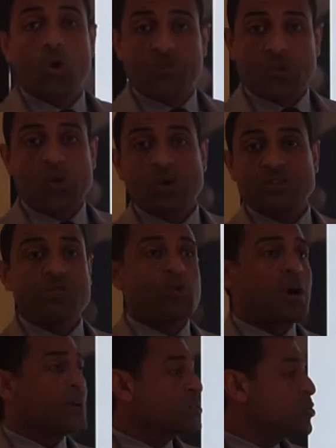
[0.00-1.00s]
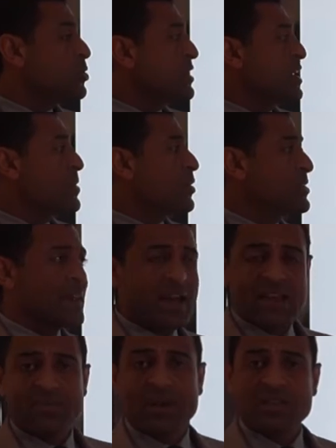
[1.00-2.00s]
Of course, if we are talking about an
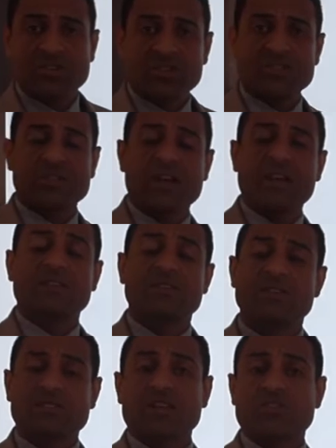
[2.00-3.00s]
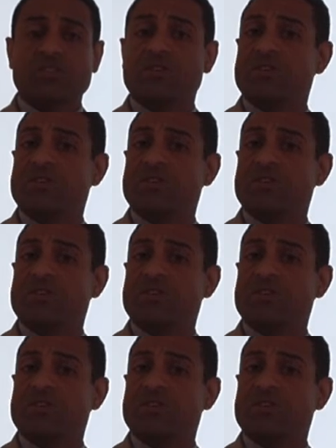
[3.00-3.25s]
animal just like such